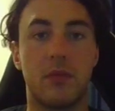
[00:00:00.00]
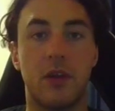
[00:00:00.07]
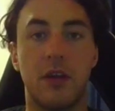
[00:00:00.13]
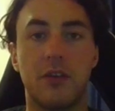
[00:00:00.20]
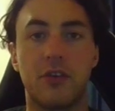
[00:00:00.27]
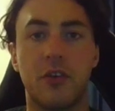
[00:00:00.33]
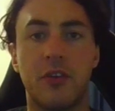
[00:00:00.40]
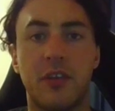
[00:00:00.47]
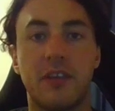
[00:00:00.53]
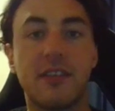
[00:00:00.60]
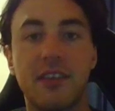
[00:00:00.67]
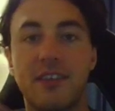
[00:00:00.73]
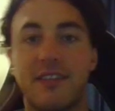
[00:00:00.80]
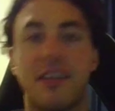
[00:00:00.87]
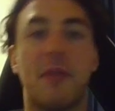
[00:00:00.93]
So this
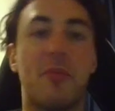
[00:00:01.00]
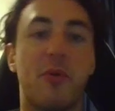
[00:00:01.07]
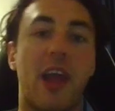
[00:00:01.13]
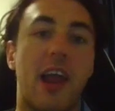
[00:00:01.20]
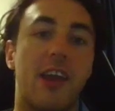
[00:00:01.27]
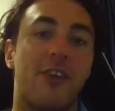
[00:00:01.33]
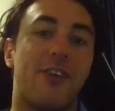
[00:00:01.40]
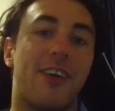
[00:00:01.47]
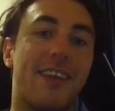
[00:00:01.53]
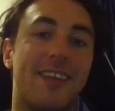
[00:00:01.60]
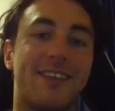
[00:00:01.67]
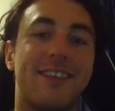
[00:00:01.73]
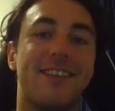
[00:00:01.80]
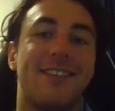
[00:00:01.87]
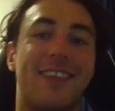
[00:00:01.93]
is a separate category, and
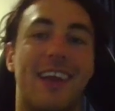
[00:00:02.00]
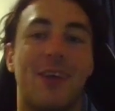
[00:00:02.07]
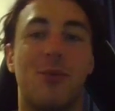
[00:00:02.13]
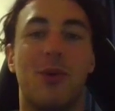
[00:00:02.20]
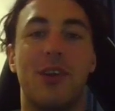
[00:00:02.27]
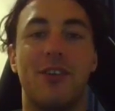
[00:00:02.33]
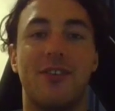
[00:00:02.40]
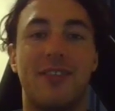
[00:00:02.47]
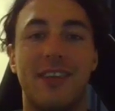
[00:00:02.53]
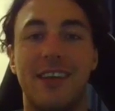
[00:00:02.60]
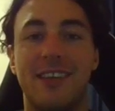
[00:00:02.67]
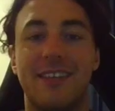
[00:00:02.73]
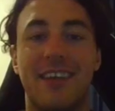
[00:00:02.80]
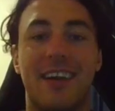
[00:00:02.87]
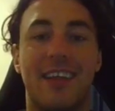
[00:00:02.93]
this is like one of those
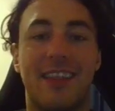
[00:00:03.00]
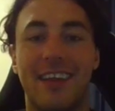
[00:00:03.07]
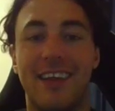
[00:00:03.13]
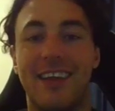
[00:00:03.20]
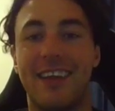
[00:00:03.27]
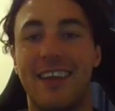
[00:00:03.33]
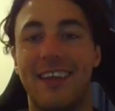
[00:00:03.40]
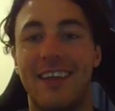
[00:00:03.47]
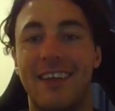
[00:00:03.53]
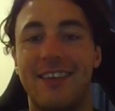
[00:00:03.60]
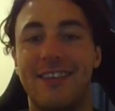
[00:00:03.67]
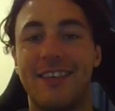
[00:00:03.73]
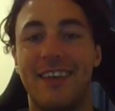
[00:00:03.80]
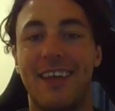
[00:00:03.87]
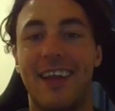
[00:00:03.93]
things that I think
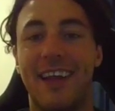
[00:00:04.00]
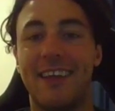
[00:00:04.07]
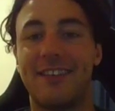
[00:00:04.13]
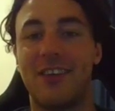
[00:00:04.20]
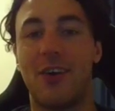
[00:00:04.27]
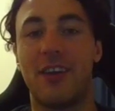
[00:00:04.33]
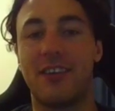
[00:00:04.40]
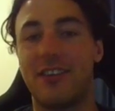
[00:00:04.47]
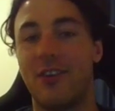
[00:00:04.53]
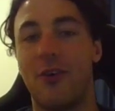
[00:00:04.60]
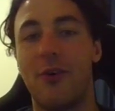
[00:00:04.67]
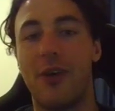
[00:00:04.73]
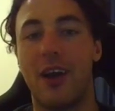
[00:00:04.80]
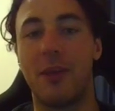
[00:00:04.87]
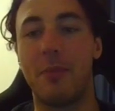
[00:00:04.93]
is, as an
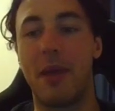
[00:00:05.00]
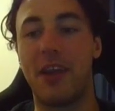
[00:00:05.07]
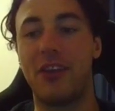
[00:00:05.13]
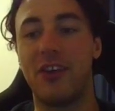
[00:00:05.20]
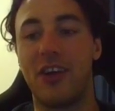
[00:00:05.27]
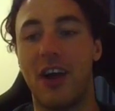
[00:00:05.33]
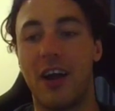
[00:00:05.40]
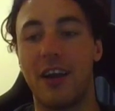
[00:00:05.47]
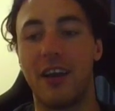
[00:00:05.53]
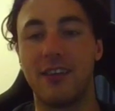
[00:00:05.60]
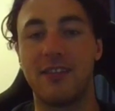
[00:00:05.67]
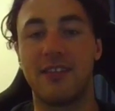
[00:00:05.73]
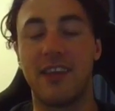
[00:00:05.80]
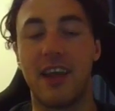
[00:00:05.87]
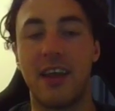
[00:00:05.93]
Orianna main, you kind of
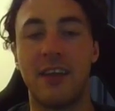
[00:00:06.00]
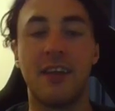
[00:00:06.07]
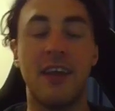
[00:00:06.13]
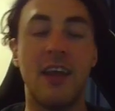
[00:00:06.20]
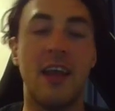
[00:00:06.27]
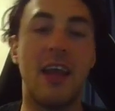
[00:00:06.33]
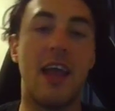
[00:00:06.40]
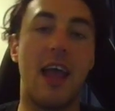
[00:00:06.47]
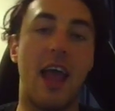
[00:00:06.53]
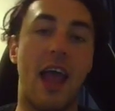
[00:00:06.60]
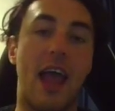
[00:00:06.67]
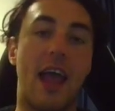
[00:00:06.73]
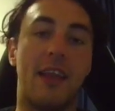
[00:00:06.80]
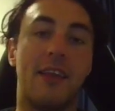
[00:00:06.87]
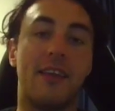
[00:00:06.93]
understand.
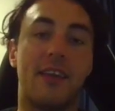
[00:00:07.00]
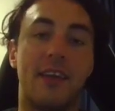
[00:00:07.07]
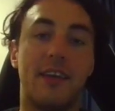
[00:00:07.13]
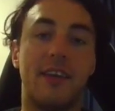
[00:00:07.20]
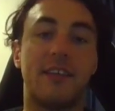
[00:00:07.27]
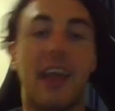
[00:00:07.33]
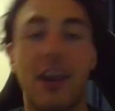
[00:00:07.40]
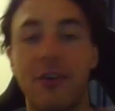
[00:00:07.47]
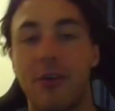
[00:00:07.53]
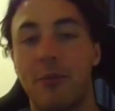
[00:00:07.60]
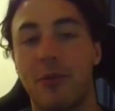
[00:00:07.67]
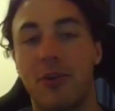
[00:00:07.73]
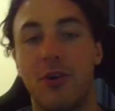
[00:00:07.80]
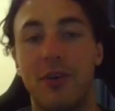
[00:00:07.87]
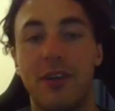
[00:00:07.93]
And this category, I'm
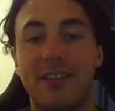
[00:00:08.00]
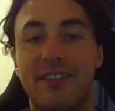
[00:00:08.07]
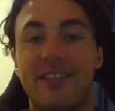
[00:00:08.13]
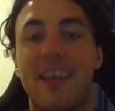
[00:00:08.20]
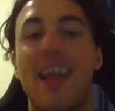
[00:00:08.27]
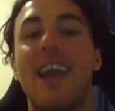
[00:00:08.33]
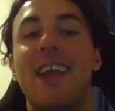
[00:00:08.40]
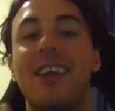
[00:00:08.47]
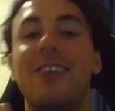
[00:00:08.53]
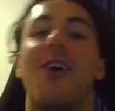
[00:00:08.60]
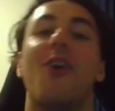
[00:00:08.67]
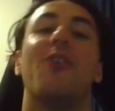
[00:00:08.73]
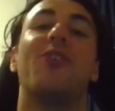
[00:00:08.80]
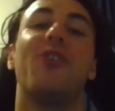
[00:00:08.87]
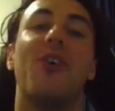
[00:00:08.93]
going to call it saying
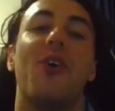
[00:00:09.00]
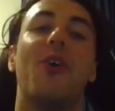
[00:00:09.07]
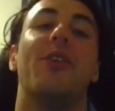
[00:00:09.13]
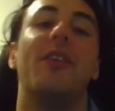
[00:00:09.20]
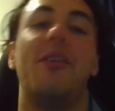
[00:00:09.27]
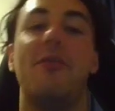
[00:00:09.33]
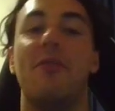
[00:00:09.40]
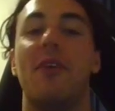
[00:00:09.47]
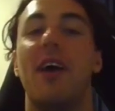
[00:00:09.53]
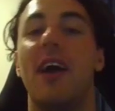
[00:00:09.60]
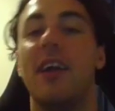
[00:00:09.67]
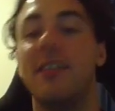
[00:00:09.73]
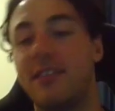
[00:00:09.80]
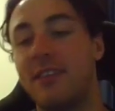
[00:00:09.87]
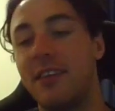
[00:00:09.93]
no to early
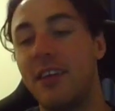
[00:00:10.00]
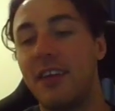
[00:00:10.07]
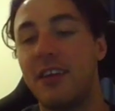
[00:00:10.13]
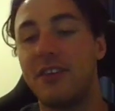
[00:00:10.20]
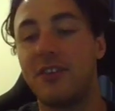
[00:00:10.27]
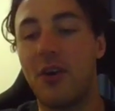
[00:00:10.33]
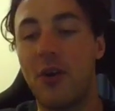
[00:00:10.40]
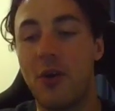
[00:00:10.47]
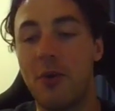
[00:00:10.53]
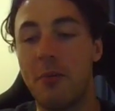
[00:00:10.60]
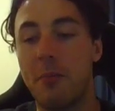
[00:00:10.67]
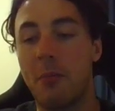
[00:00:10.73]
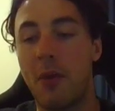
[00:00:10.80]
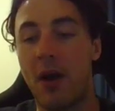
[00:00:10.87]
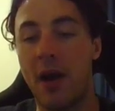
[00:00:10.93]
fights. So
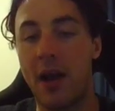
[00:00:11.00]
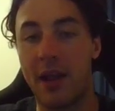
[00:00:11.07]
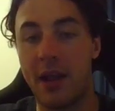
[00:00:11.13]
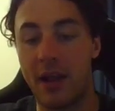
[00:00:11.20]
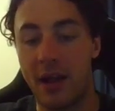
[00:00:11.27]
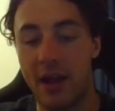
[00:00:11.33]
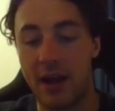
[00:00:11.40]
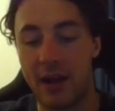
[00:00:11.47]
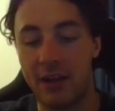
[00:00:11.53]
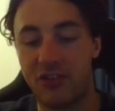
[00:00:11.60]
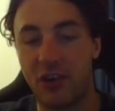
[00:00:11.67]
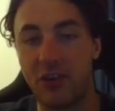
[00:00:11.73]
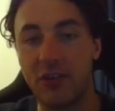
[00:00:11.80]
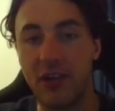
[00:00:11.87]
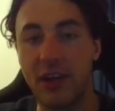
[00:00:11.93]
my
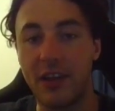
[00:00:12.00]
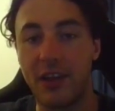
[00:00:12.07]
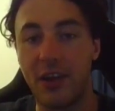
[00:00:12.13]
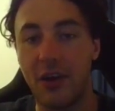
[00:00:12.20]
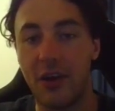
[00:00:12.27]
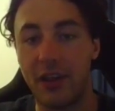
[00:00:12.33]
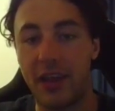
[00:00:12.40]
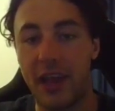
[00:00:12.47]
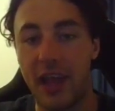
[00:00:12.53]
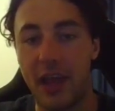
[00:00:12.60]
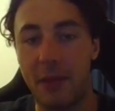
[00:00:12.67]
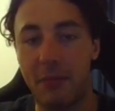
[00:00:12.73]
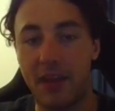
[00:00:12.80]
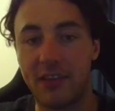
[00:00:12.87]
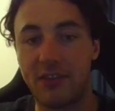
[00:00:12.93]
jungler in the early
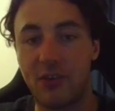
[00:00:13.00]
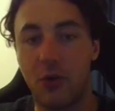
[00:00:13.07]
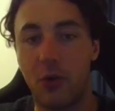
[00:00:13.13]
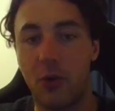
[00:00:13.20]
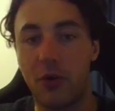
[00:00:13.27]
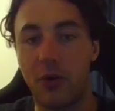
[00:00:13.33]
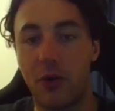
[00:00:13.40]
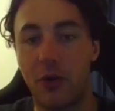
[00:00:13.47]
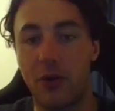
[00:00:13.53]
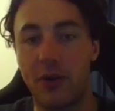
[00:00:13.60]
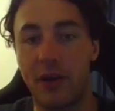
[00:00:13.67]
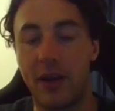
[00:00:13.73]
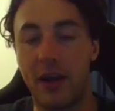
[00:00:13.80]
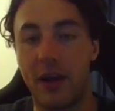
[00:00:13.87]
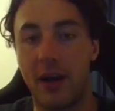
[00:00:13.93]
game gets caught
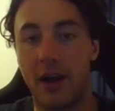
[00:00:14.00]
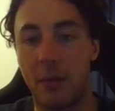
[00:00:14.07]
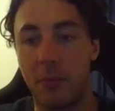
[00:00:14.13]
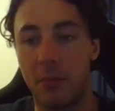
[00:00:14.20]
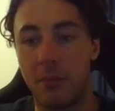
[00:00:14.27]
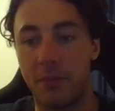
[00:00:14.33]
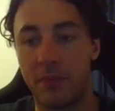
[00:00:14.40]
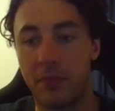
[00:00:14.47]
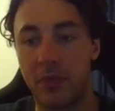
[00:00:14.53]
on